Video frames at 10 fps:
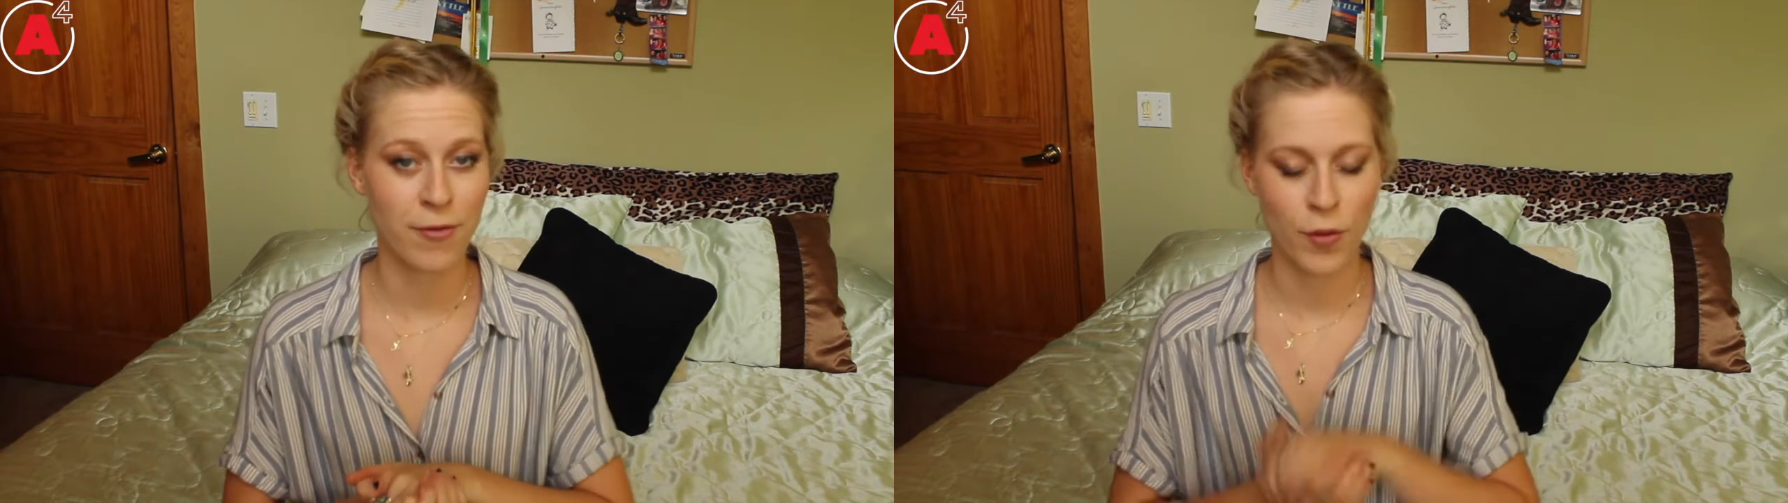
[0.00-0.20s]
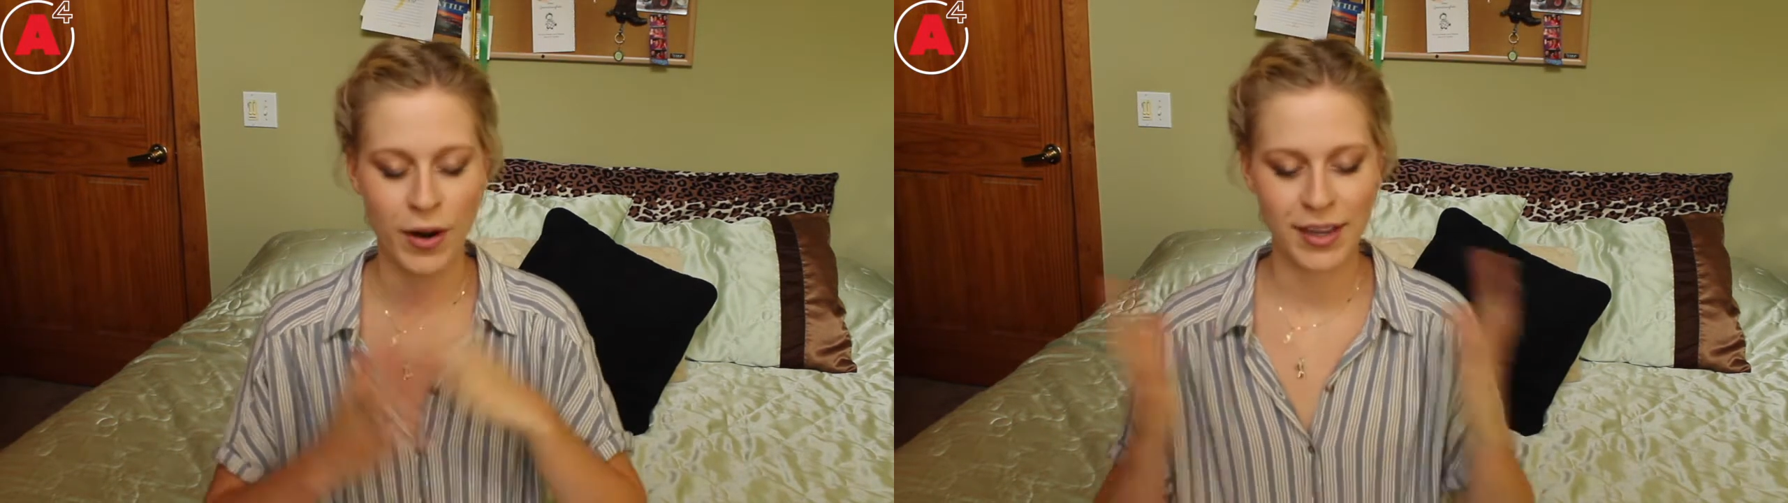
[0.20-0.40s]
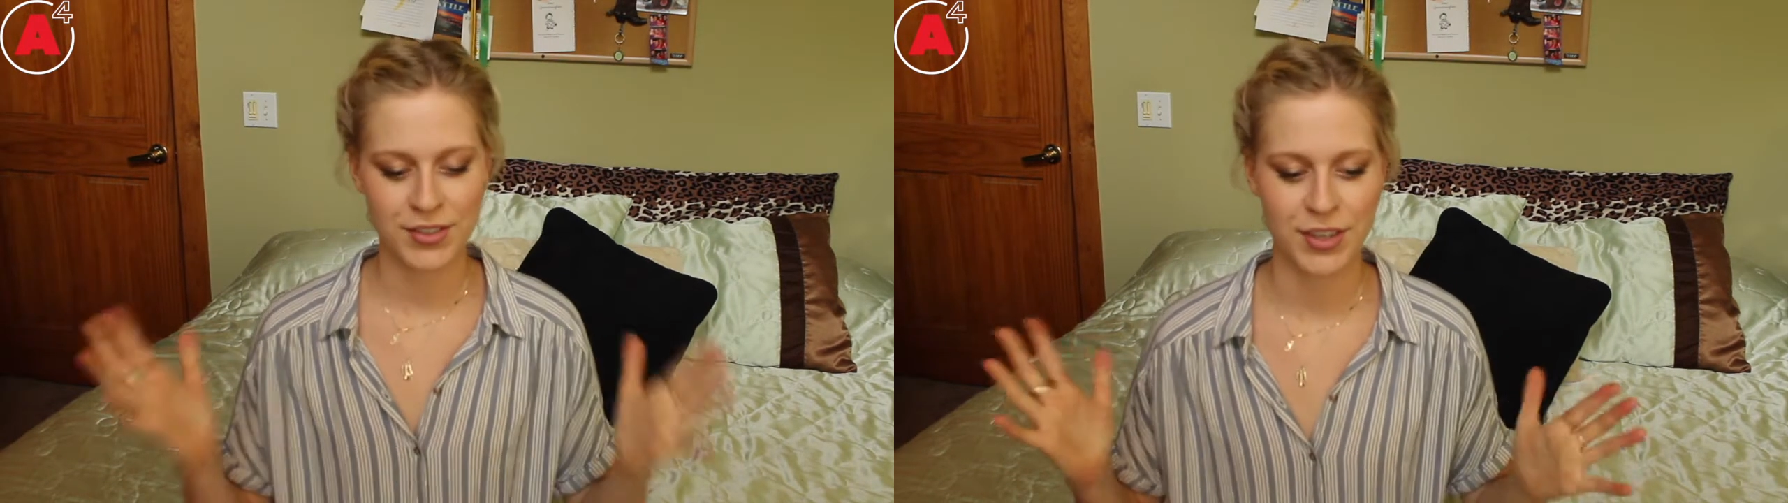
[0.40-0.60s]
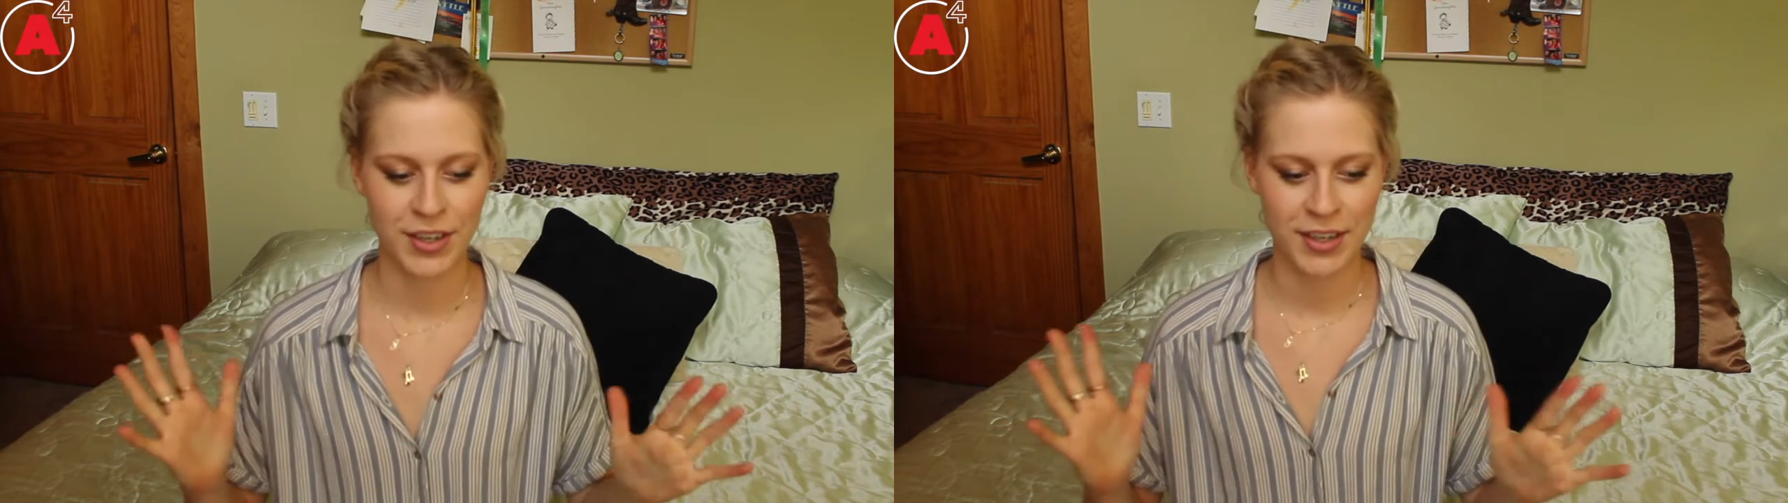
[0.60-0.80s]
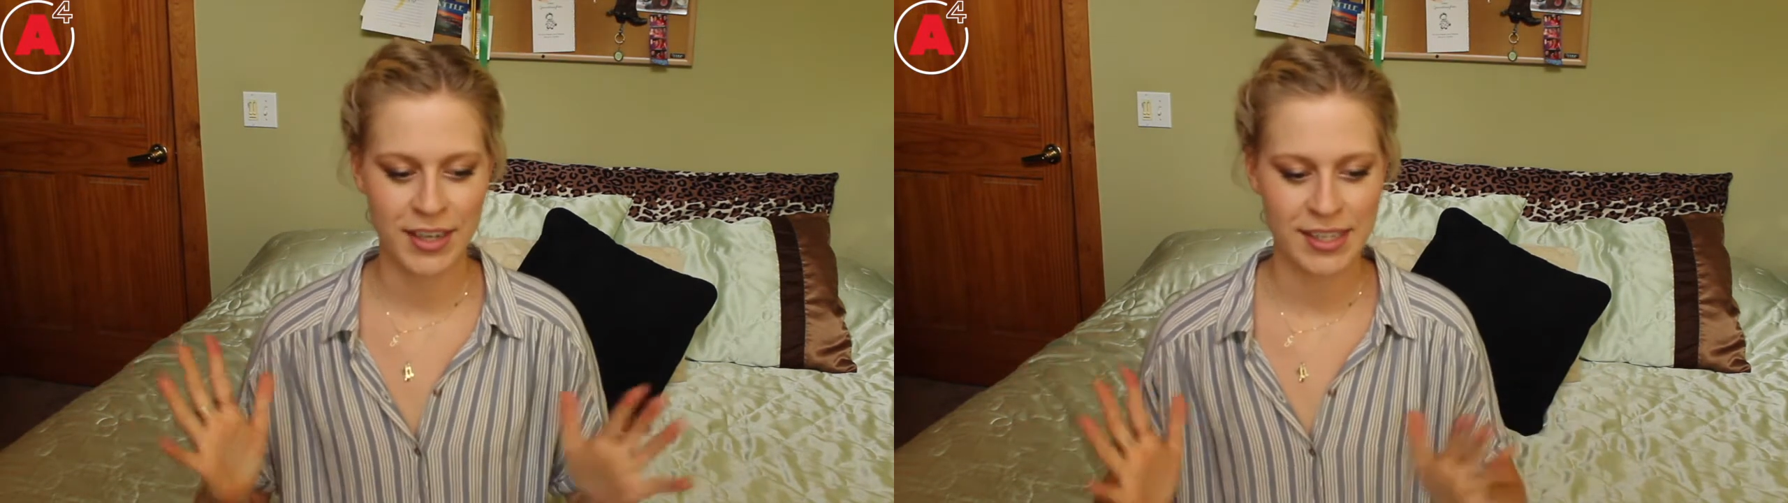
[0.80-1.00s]
before I get
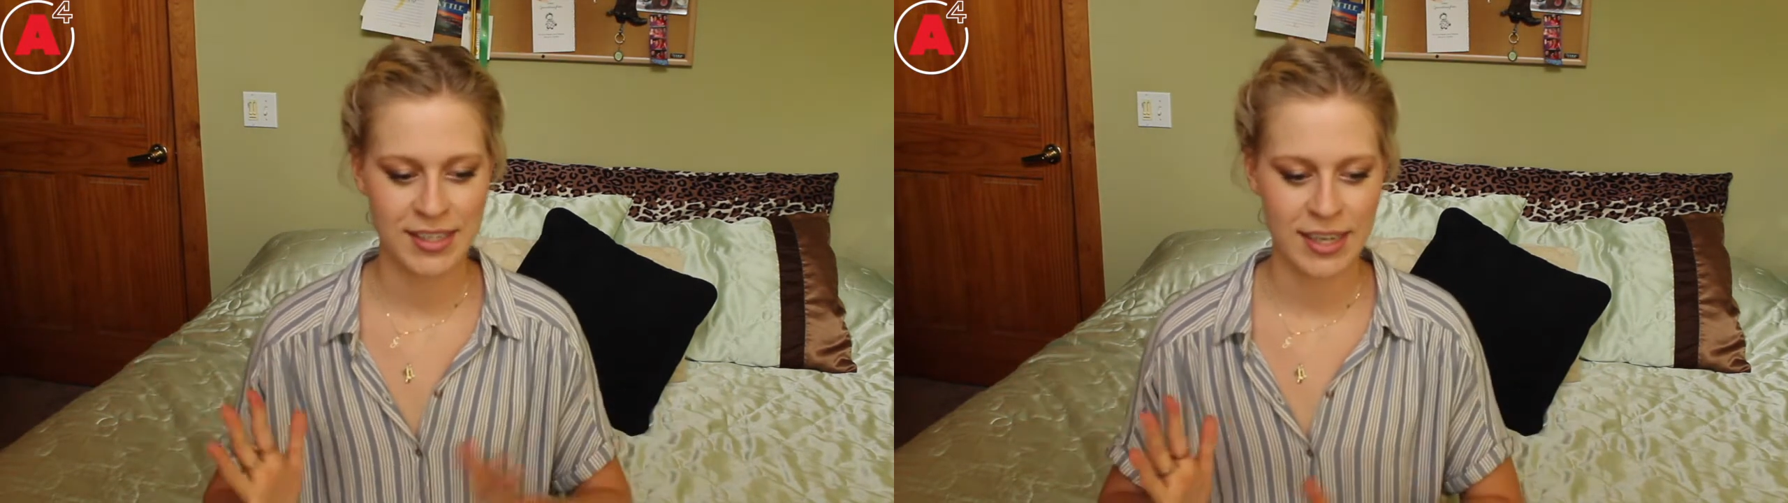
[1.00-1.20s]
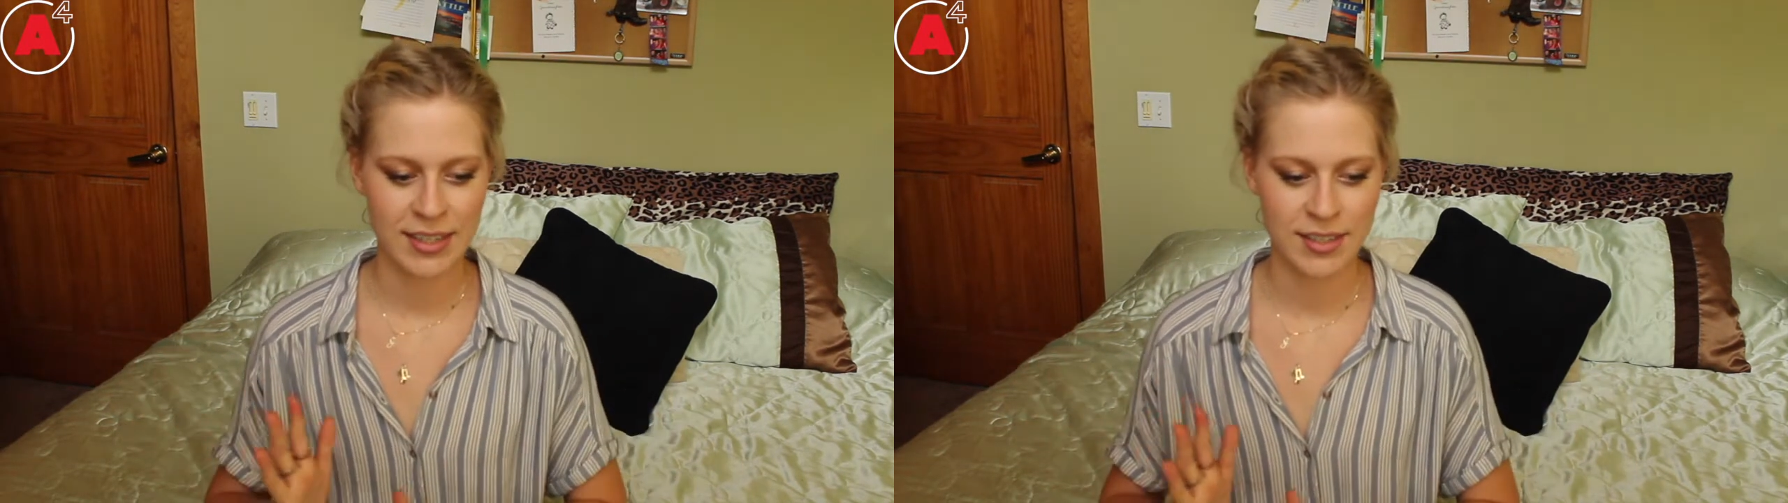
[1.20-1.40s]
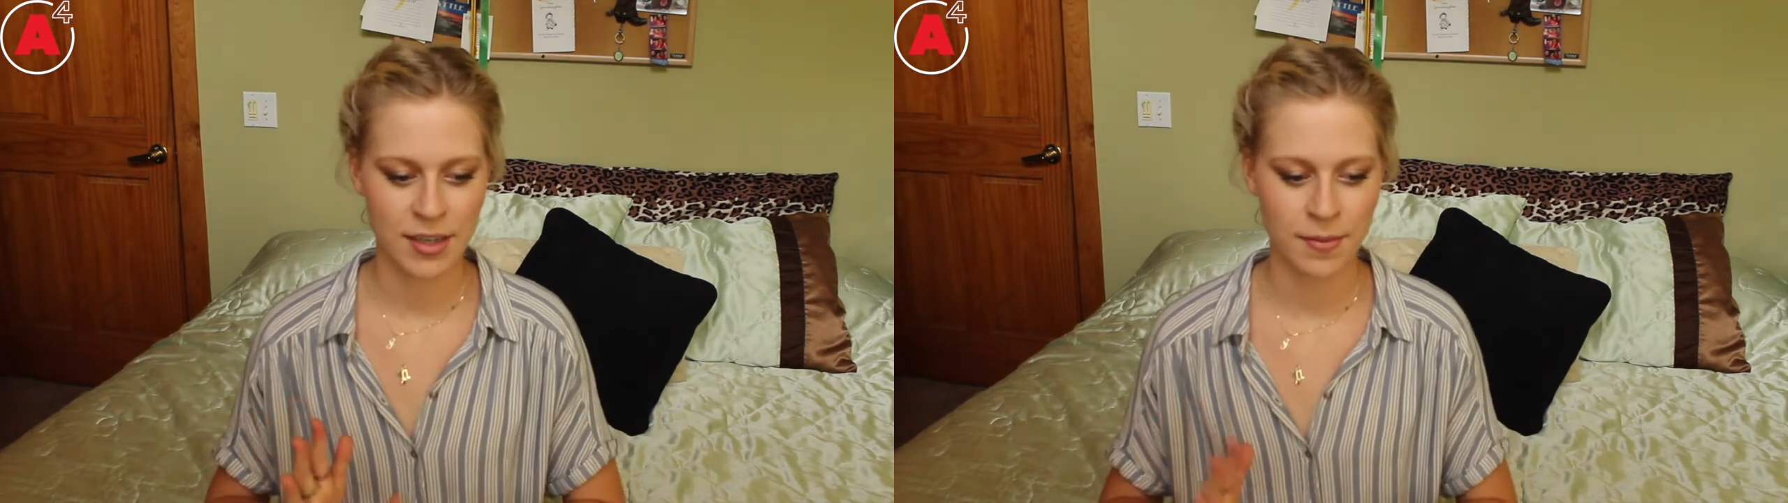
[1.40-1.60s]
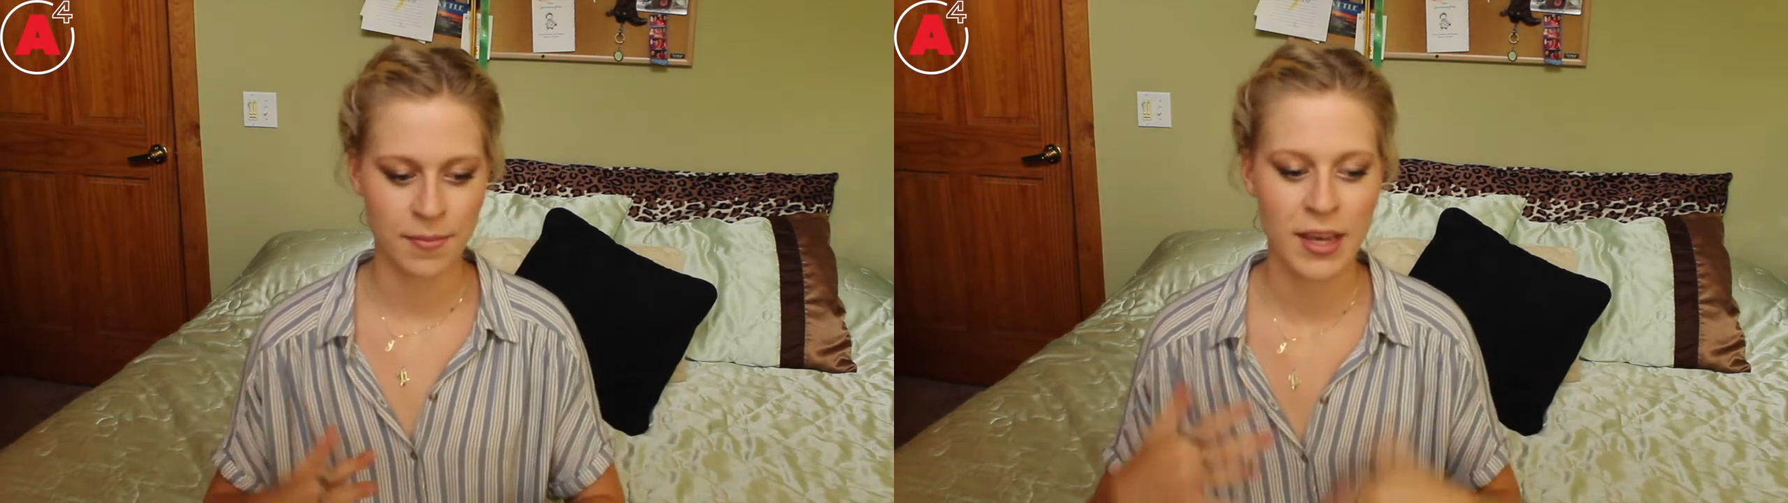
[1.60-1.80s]
started is that